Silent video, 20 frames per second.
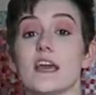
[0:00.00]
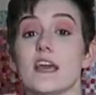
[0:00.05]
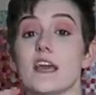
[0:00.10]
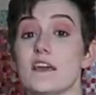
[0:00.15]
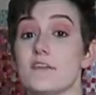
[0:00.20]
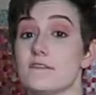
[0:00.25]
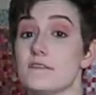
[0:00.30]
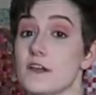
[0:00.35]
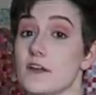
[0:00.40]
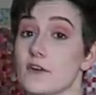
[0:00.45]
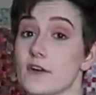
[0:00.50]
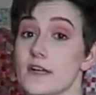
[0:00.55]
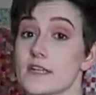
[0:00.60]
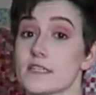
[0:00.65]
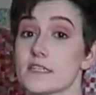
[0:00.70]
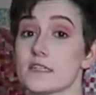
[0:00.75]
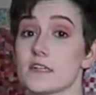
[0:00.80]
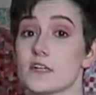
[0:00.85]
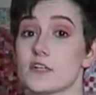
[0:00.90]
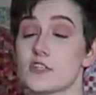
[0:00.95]
if there
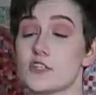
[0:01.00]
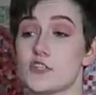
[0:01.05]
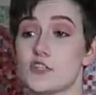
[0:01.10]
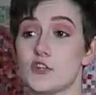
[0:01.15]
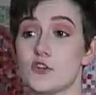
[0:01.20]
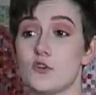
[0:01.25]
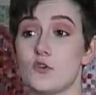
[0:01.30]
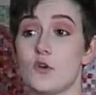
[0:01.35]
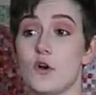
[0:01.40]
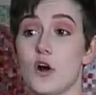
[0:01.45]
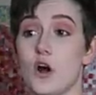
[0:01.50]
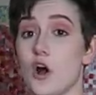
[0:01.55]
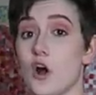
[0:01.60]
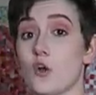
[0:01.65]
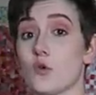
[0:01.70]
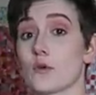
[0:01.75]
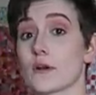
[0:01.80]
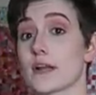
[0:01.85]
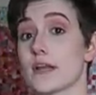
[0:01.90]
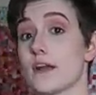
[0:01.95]
isn't a suit
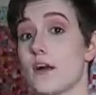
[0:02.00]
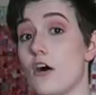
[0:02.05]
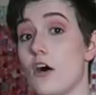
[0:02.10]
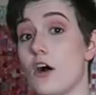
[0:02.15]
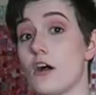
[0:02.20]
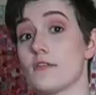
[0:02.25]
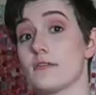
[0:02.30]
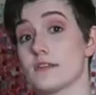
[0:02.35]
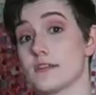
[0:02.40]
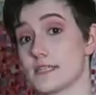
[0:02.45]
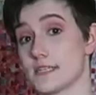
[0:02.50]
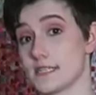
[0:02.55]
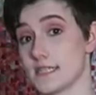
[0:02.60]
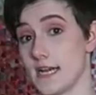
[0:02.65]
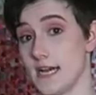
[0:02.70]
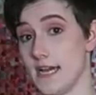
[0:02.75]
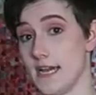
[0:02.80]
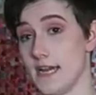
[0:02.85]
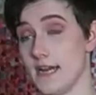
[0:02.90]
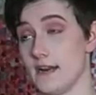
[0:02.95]
already on the
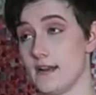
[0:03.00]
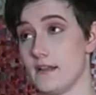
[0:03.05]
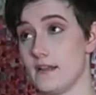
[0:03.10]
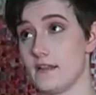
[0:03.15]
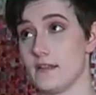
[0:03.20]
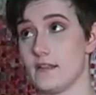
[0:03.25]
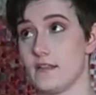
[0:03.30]
site